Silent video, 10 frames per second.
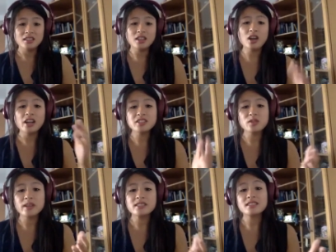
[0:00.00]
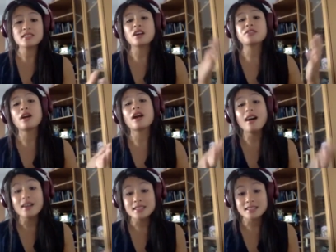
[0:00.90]
the consequences are for
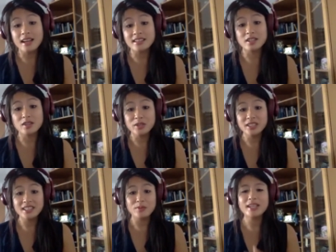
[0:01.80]
us as a community.